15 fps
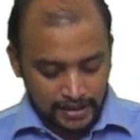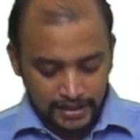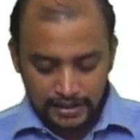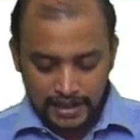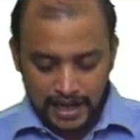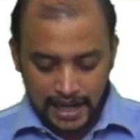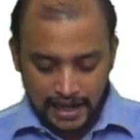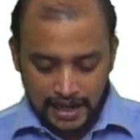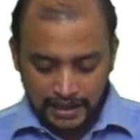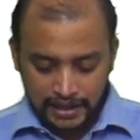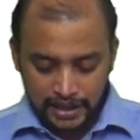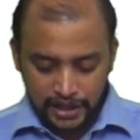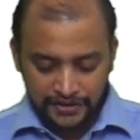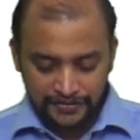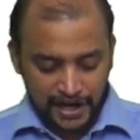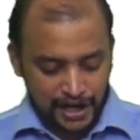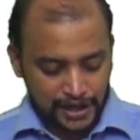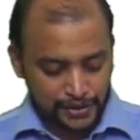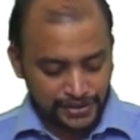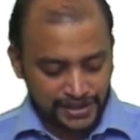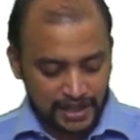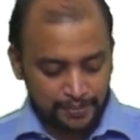director of A
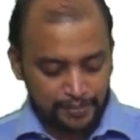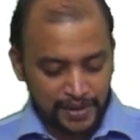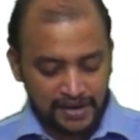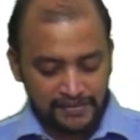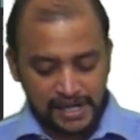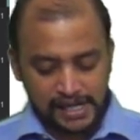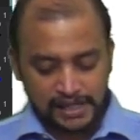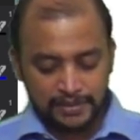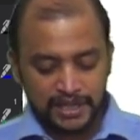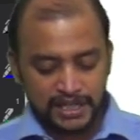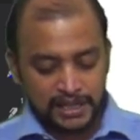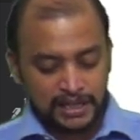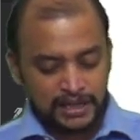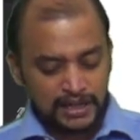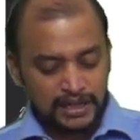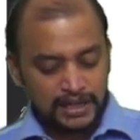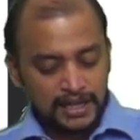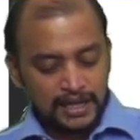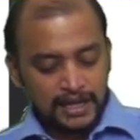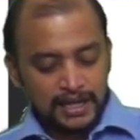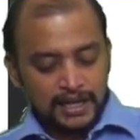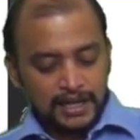to Z Private Limited,
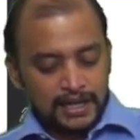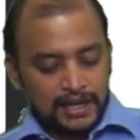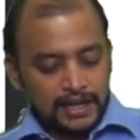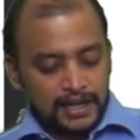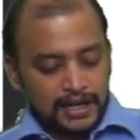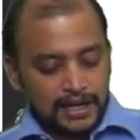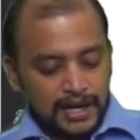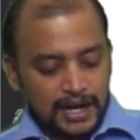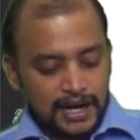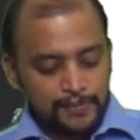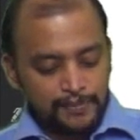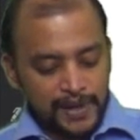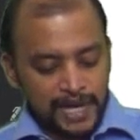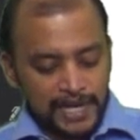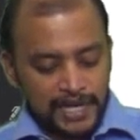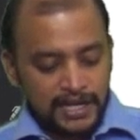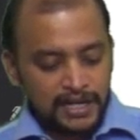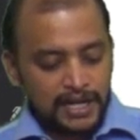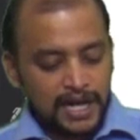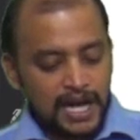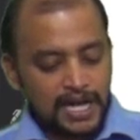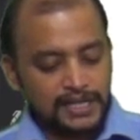
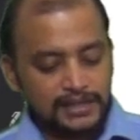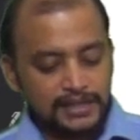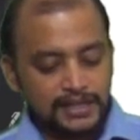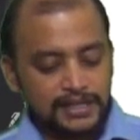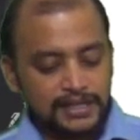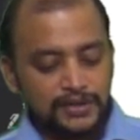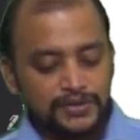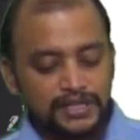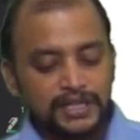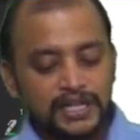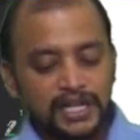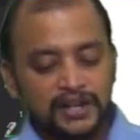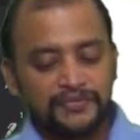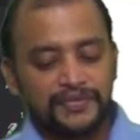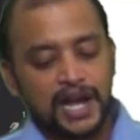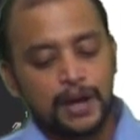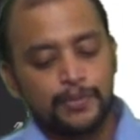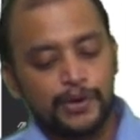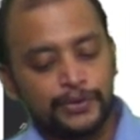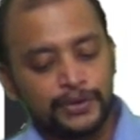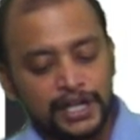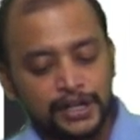company has received sitting fee
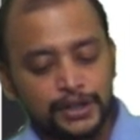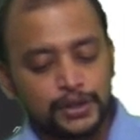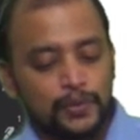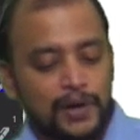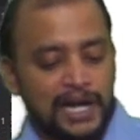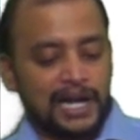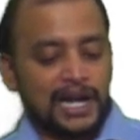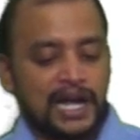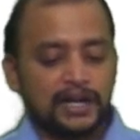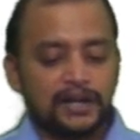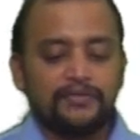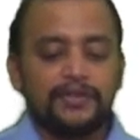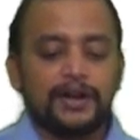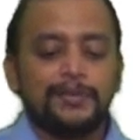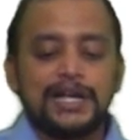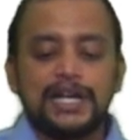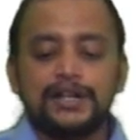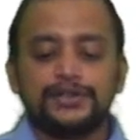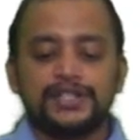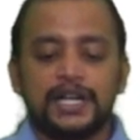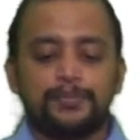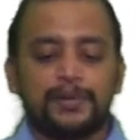amounting to 1 lakh from A to
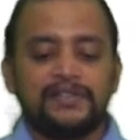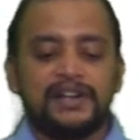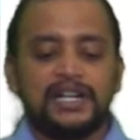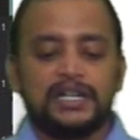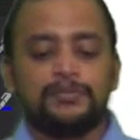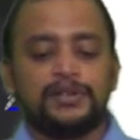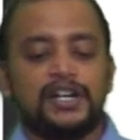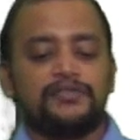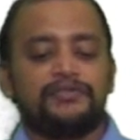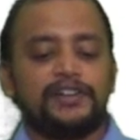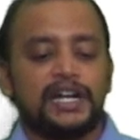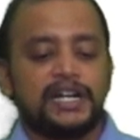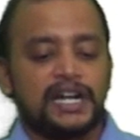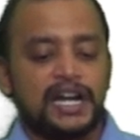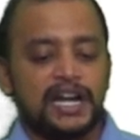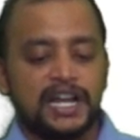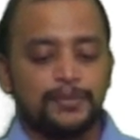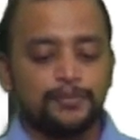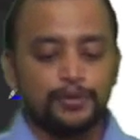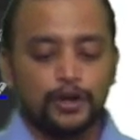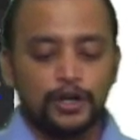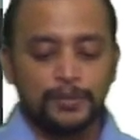Z Private Limited for
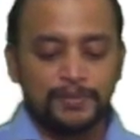attending board